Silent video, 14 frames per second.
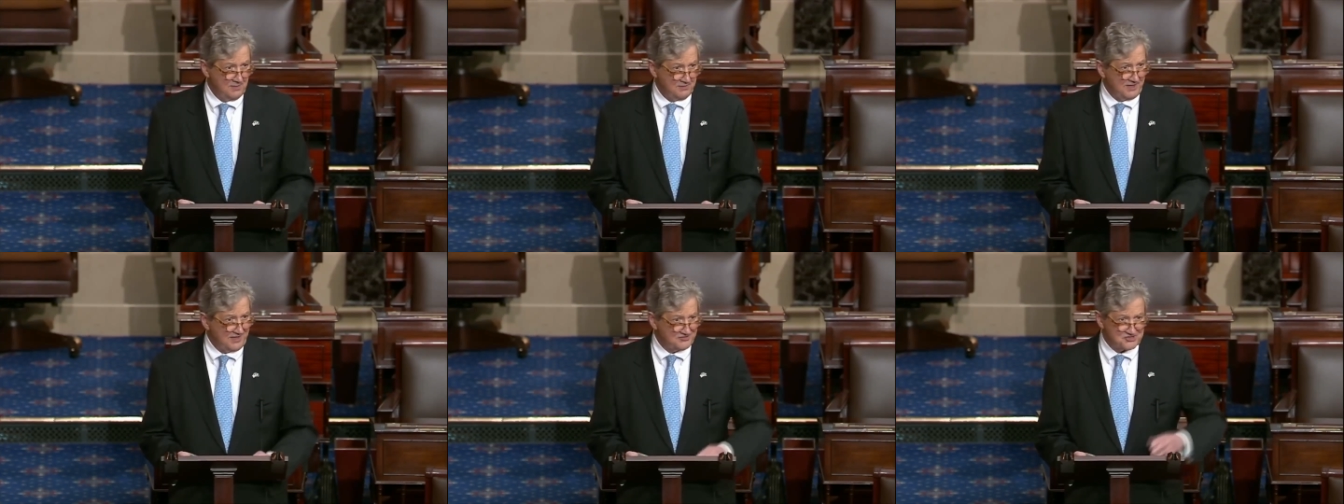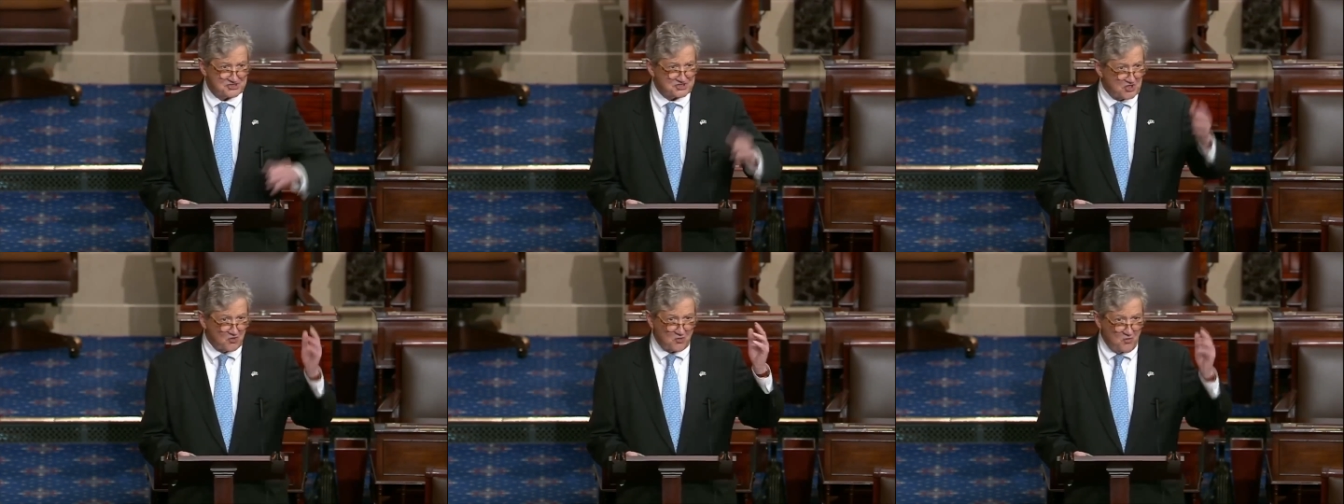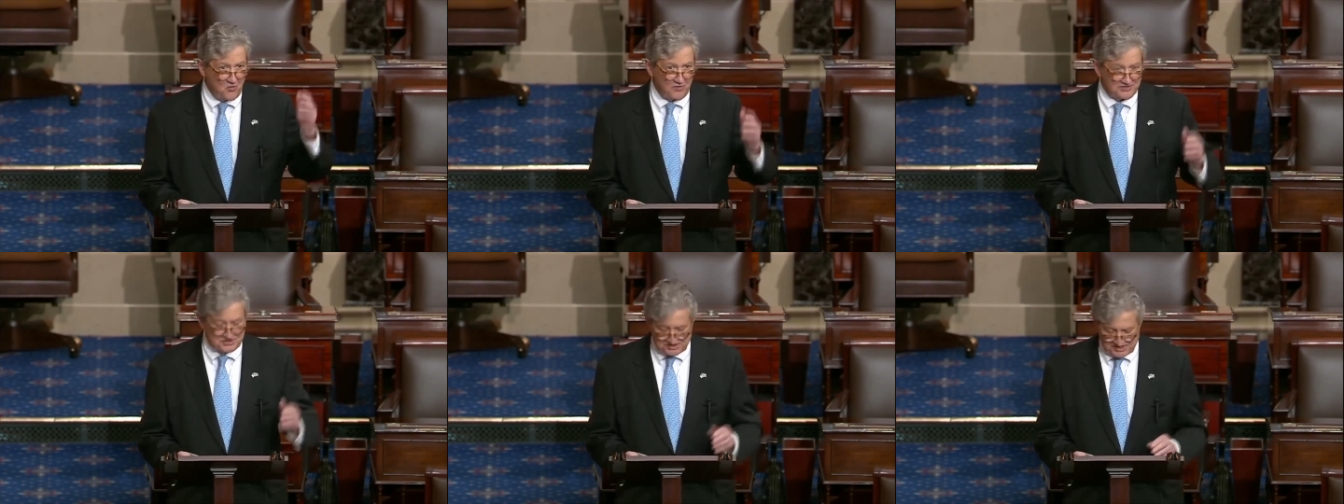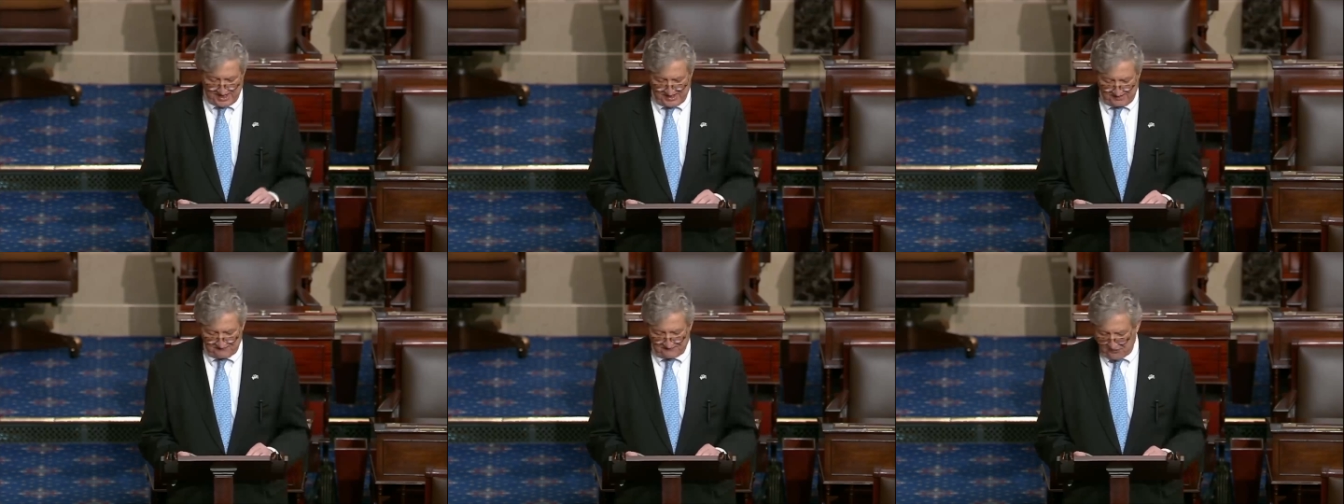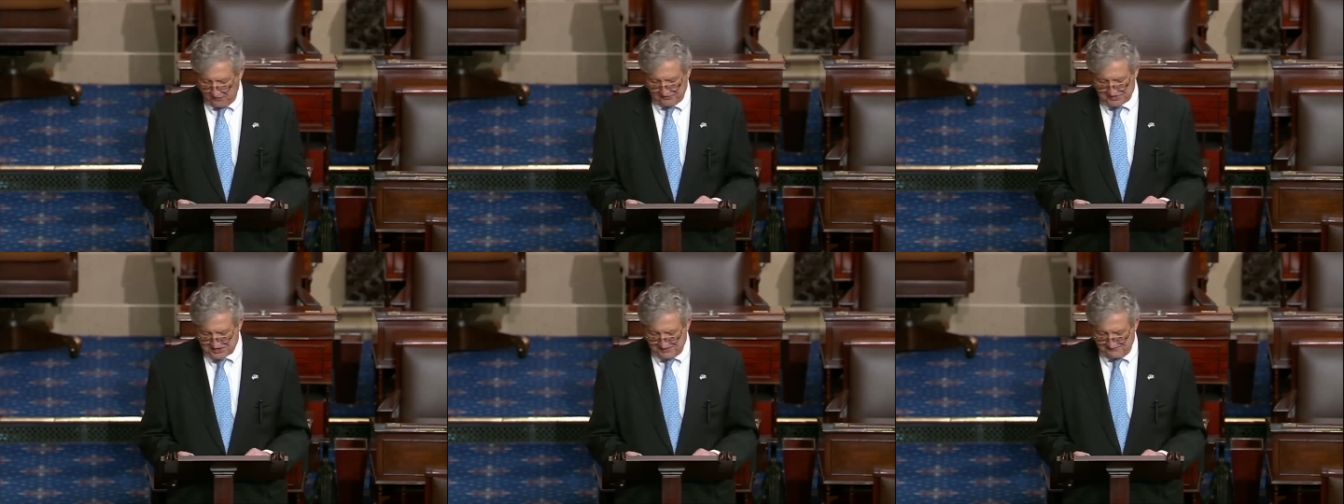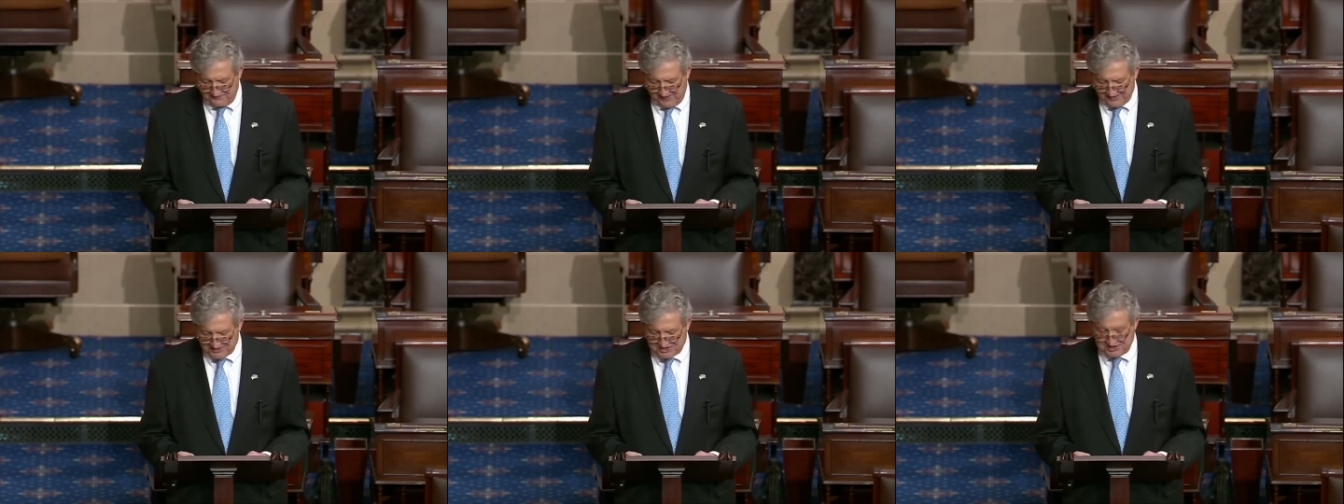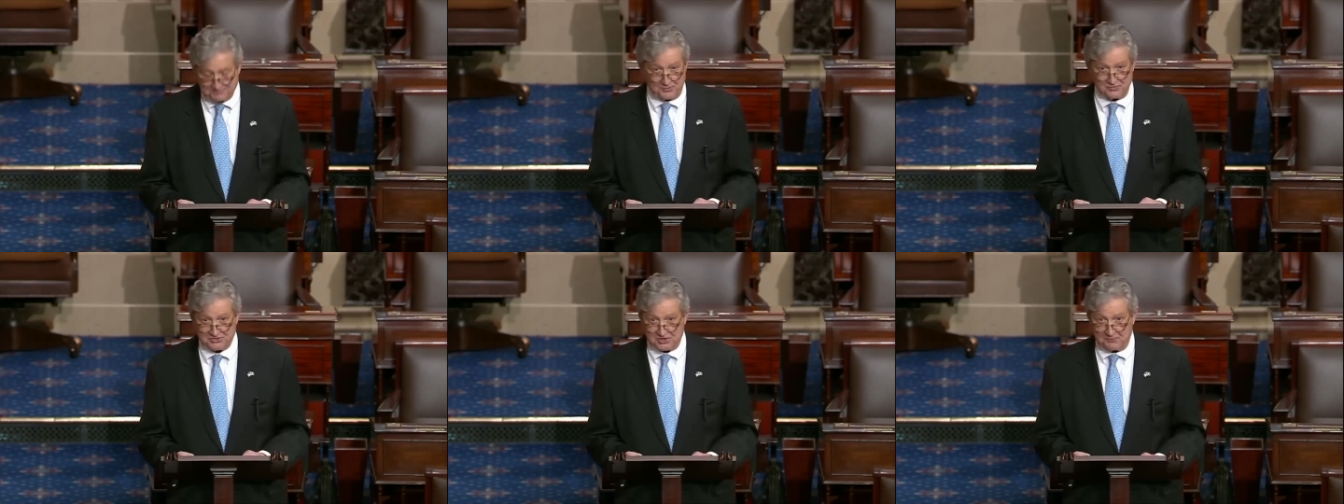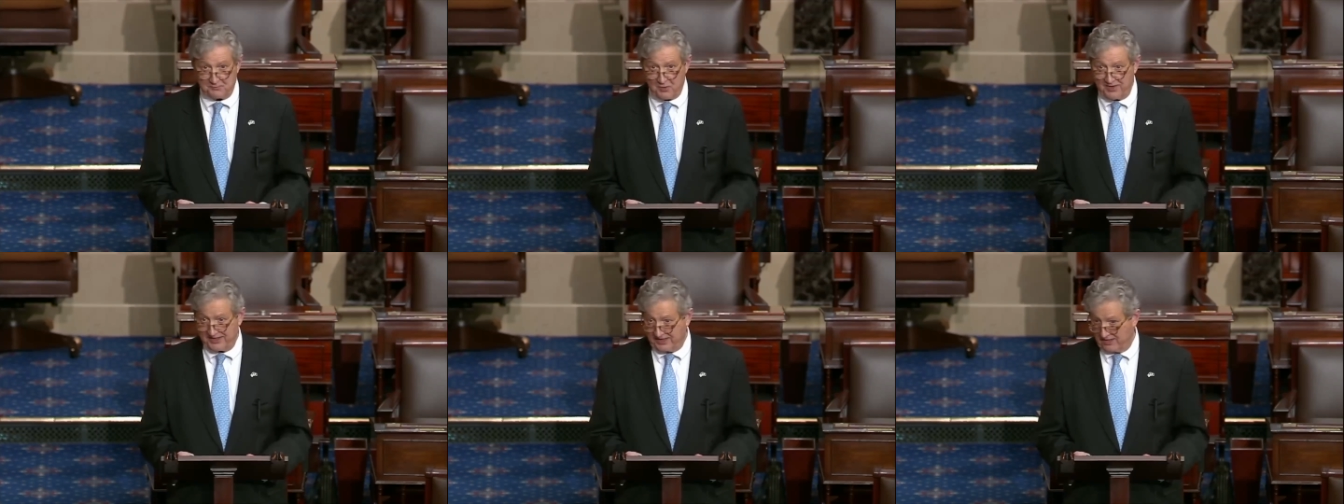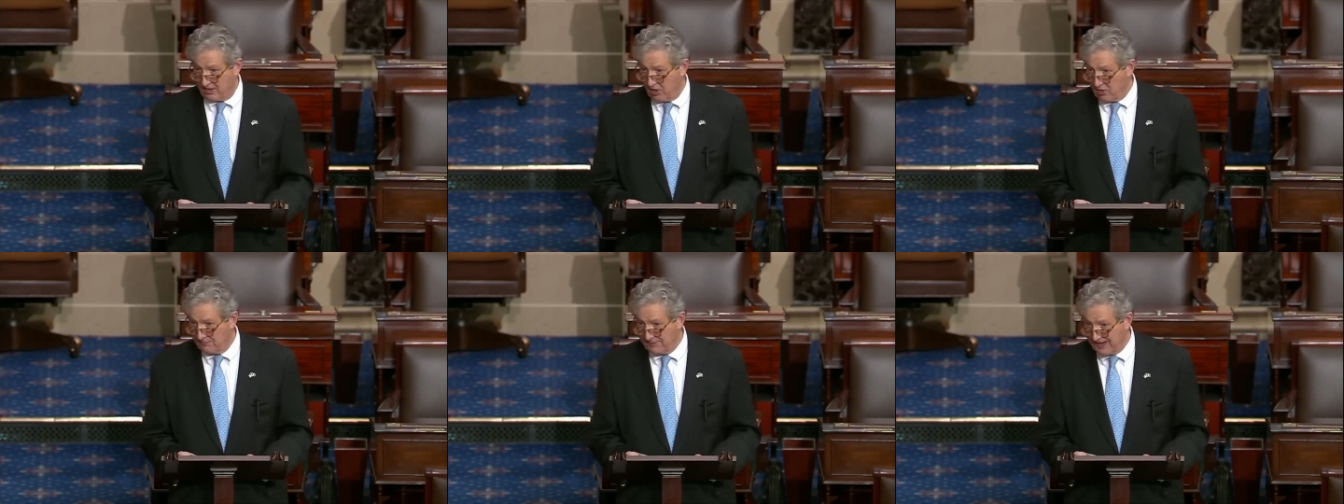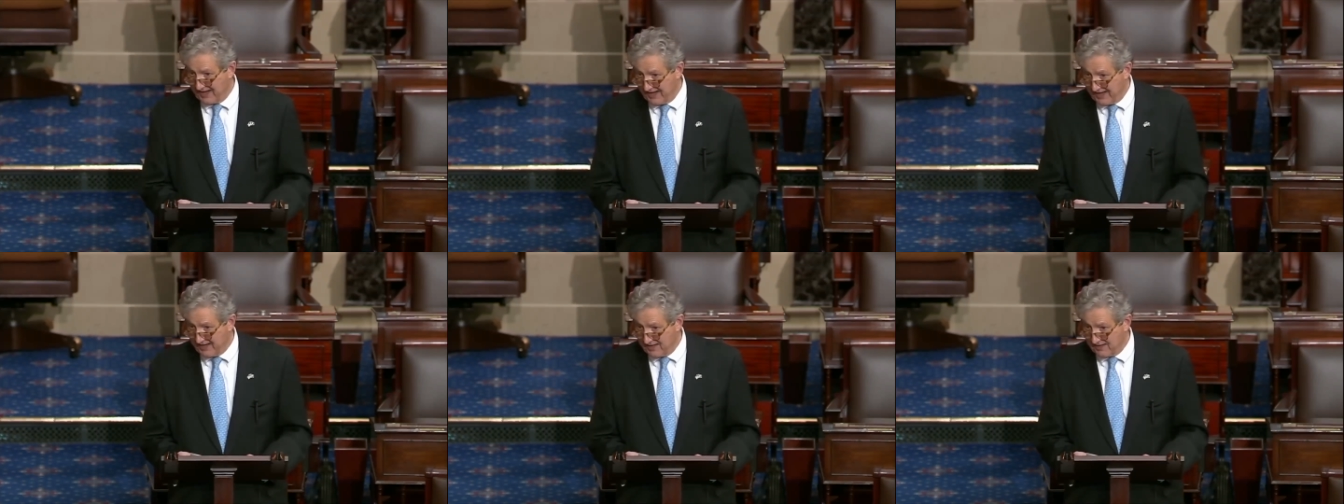not sirloin steak, fruits and vegetables are breaking her bank?